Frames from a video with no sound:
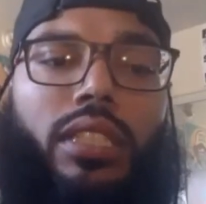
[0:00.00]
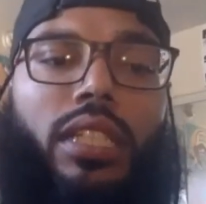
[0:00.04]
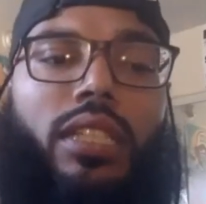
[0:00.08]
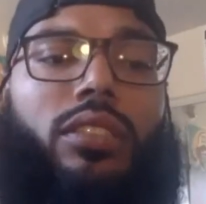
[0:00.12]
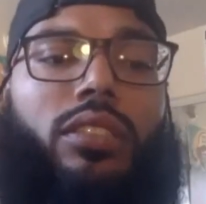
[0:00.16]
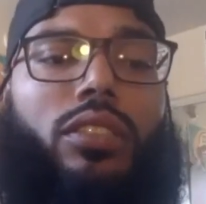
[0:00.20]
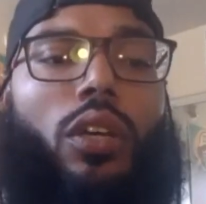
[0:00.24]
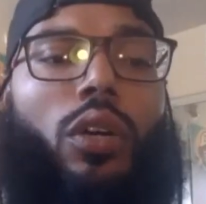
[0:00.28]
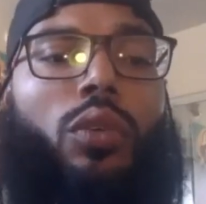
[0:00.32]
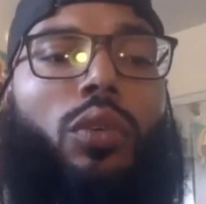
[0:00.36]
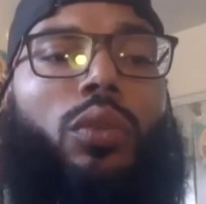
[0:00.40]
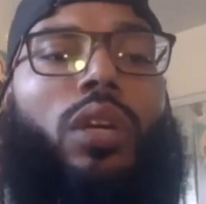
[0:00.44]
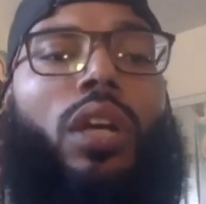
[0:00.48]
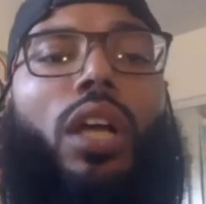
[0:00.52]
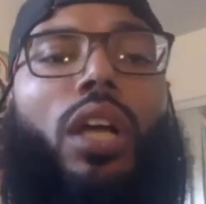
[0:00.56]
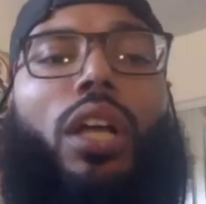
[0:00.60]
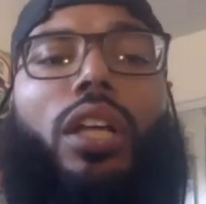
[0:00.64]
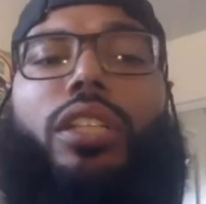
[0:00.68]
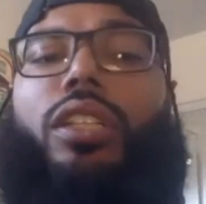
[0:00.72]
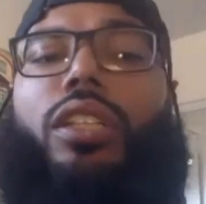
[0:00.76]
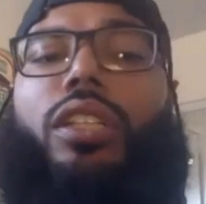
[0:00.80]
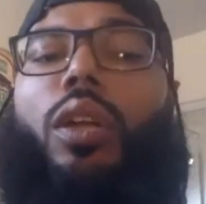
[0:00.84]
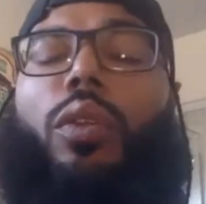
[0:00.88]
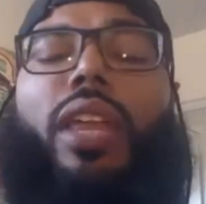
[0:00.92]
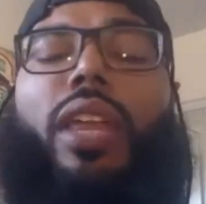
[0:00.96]
And so
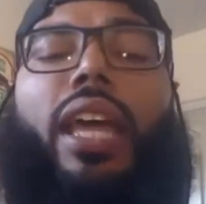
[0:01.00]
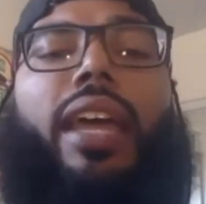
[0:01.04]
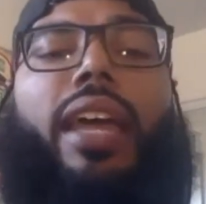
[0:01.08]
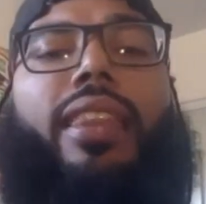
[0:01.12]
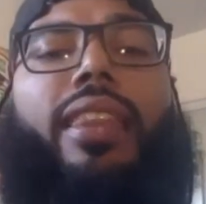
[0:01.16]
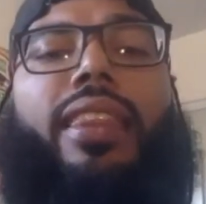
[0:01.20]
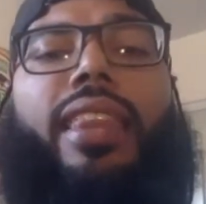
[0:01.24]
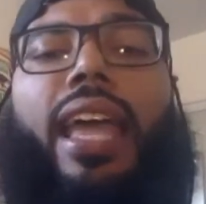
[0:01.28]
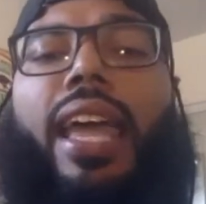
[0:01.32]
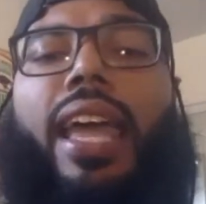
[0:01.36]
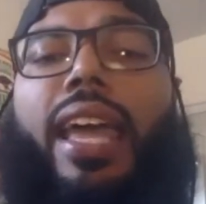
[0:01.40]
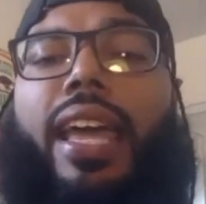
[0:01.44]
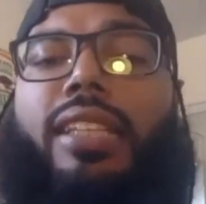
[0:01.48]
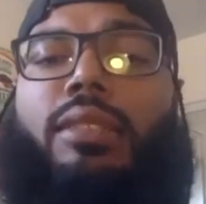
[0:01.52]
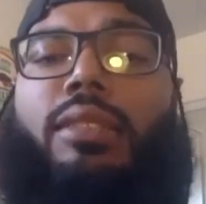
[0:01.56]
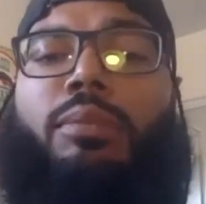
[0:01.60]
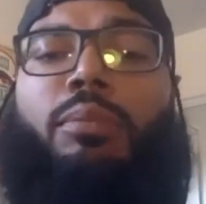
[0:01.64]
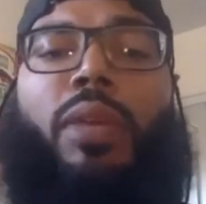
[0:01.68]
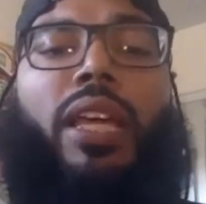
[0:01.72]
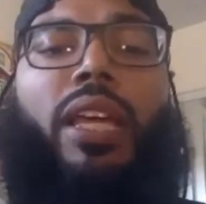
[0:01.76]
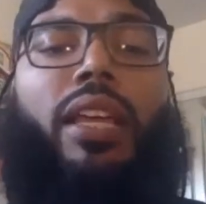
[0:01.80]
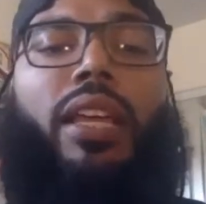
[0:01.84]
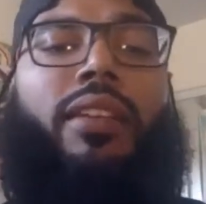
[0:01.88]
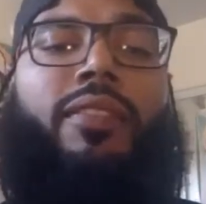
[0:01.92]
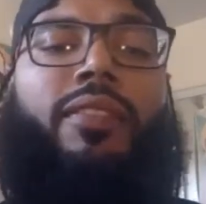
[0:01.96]
that has
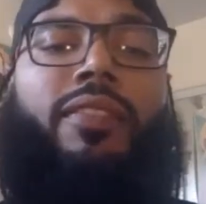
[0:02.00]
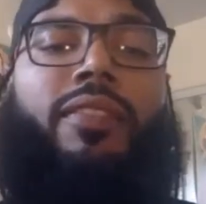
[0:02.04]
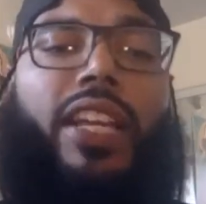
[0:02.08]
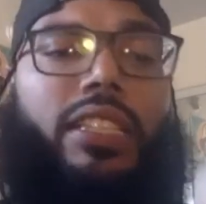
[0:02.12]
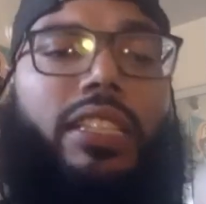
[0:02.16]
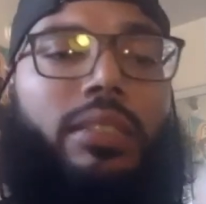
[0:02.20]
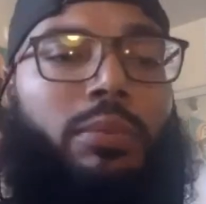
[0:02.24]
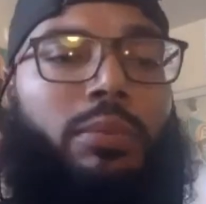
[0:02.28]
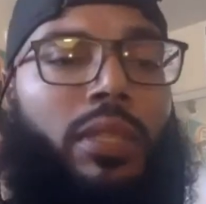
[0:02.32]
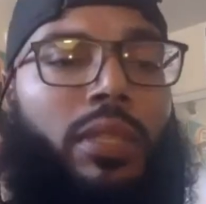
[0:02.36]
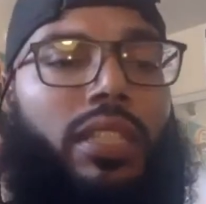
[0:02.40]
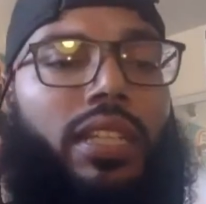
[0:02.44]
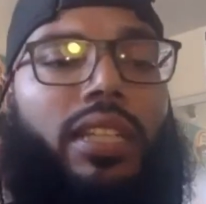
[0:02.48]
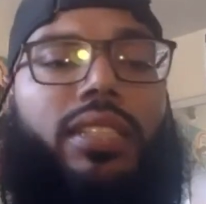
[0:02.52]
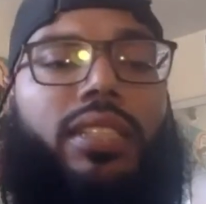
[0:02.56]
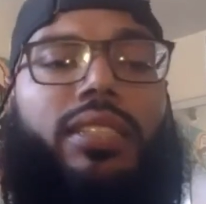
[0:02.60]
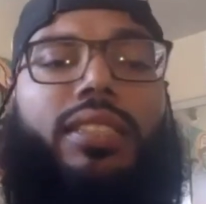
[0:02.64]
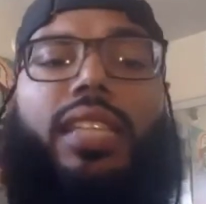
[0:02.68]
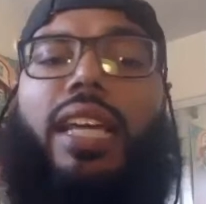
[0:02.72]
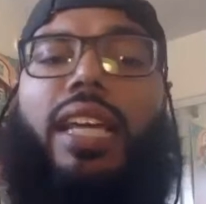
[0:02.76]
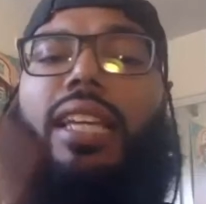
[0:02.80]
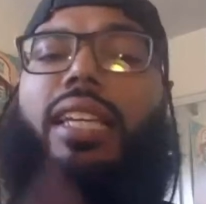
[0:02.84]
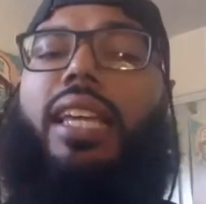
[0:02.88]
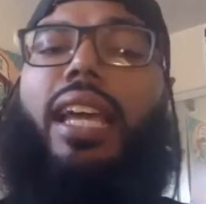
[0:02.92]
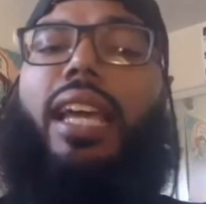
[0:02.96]
meant investment in
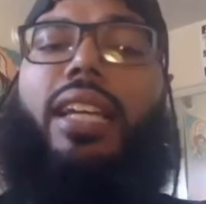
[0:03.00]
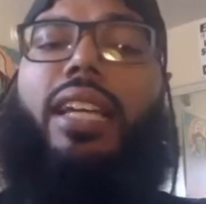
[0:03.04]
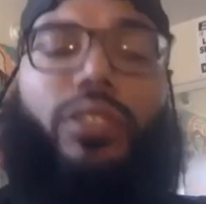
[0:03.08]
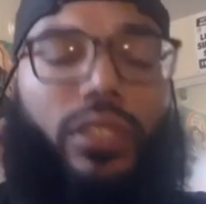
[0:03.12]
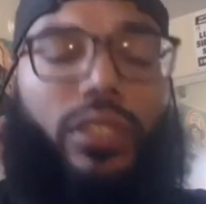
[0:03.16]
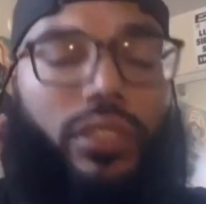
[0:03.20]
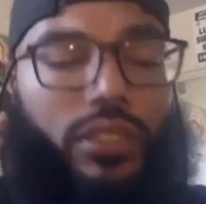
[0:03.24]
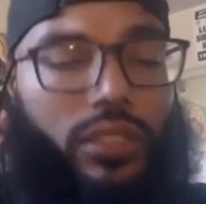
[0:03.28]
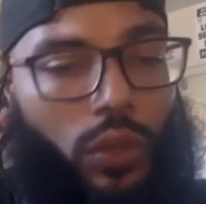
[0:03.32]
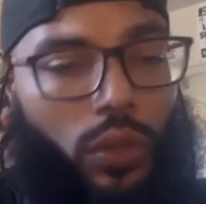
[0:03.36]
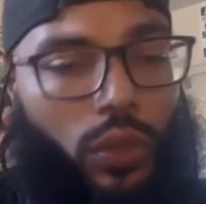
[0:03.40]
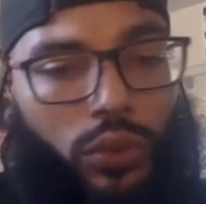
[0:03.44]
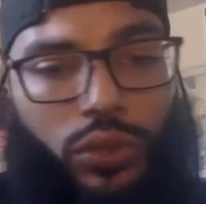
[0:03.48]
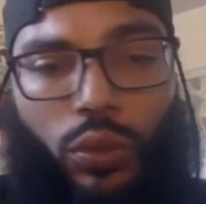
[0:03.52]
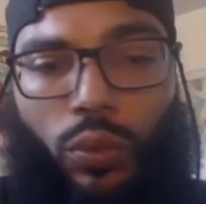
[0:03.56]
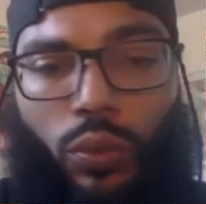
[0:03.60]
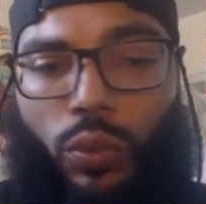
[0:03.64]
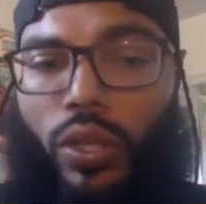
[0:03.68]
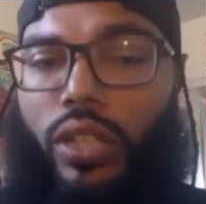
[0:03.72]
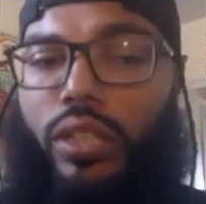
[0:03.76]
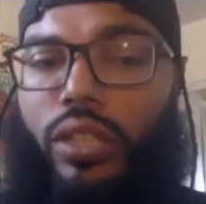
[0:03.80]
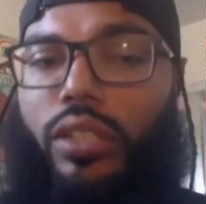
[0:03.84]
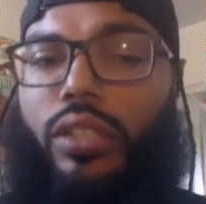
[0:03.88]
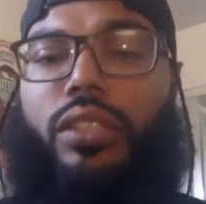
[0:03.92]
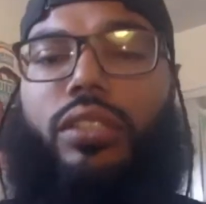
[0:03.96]
psychiatric social
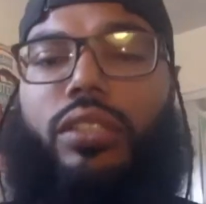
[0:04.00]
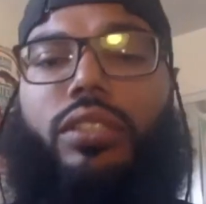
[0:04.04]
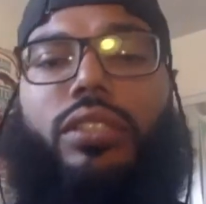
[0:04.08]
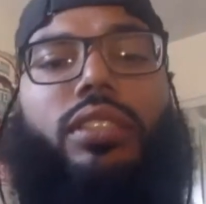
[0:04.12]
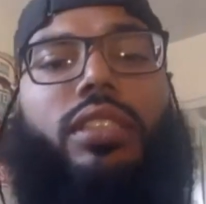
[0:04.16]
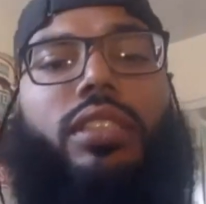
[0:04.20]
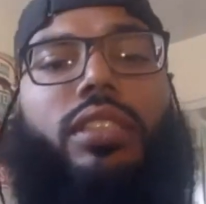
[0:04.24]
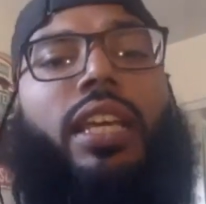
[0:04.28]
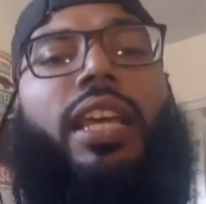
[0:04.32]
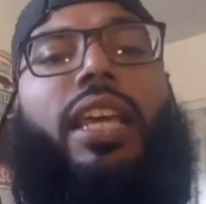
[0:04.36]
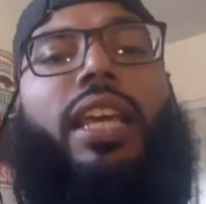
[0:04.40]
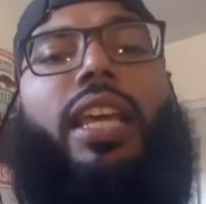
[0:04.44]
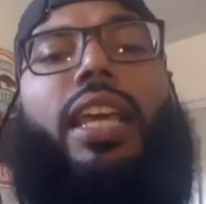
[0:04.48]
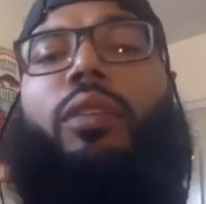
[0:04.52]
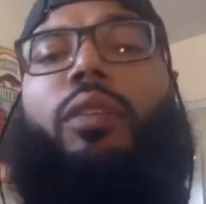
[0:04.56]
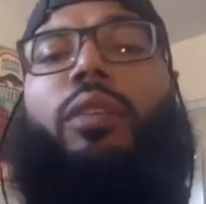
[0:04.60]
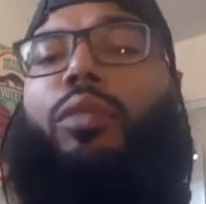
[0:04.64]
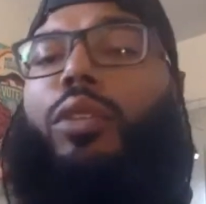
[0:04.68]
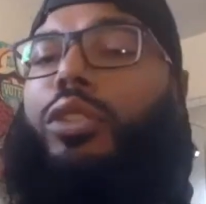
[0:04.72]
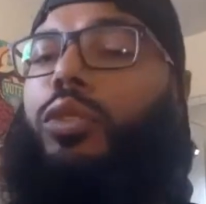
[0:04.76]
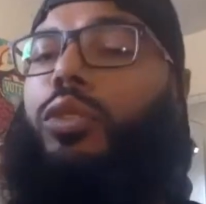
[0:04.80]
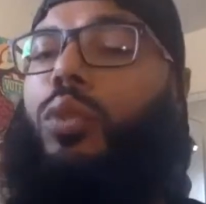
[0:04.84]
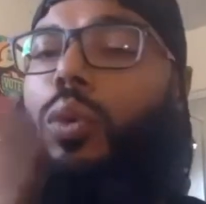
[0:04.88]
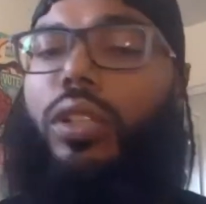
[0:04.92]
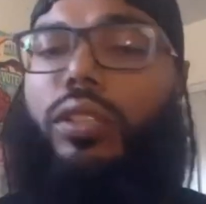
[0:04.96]
workers, in
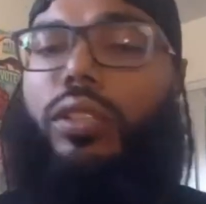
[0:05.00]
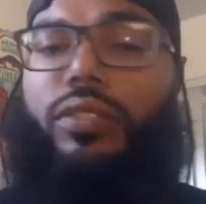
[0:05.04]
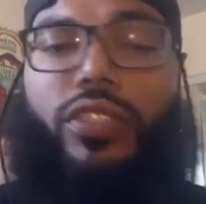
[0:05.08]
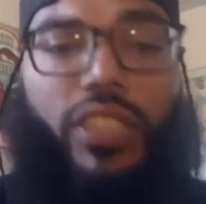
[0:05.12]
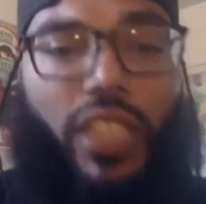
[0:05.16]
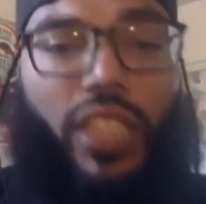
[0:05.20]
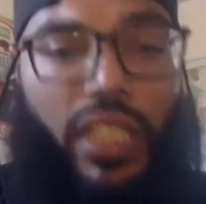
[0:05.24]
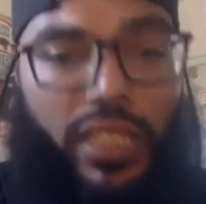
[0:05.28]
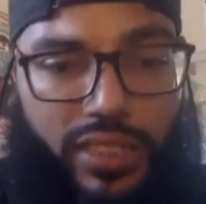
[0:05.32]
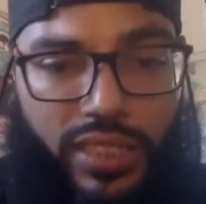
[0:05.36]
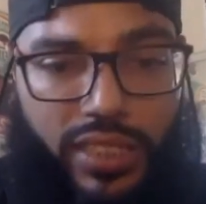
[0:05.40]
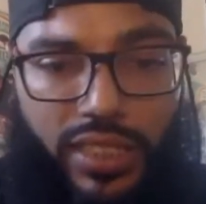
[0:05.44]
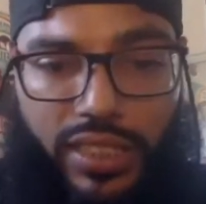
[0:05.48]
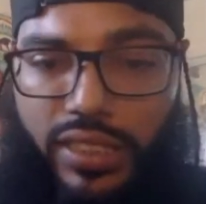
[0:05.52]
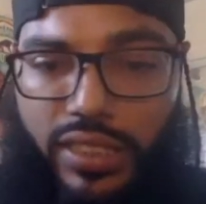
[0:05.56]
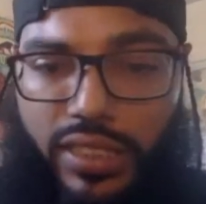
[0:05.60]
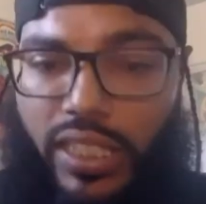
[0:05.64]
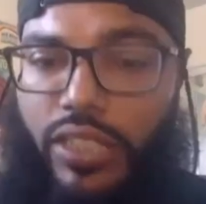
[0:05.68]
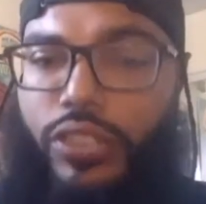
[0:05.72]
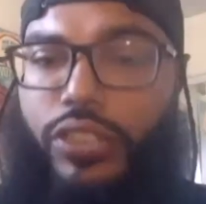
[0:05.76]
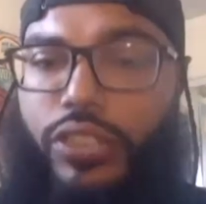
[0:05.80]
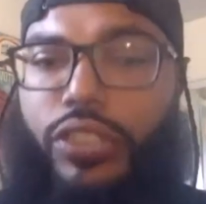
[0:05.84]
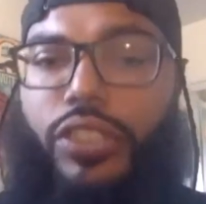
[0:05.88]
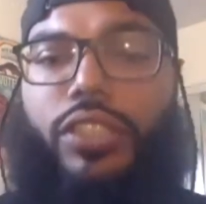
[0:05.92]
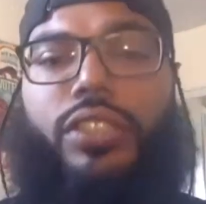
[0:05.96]
restorative justice
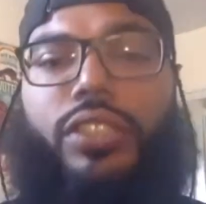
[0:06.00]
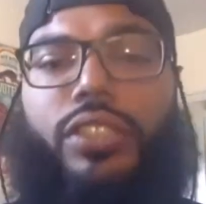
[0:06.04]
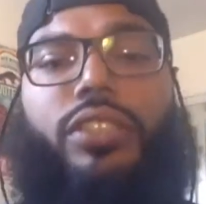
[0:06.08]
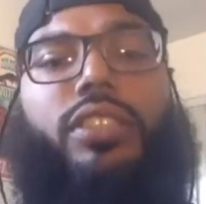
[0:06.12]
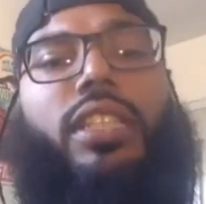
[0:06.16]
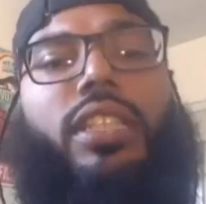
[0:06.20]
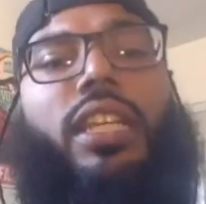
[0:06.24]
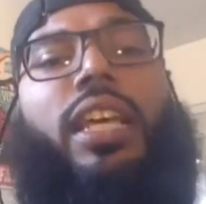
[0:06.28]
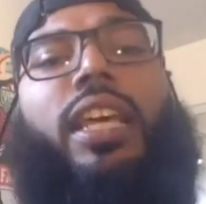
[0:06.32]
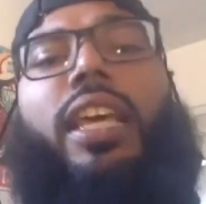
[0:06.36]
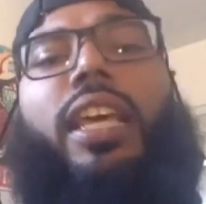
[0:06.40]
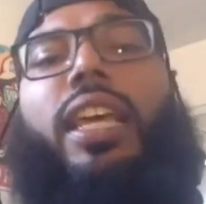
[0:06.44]
teachers,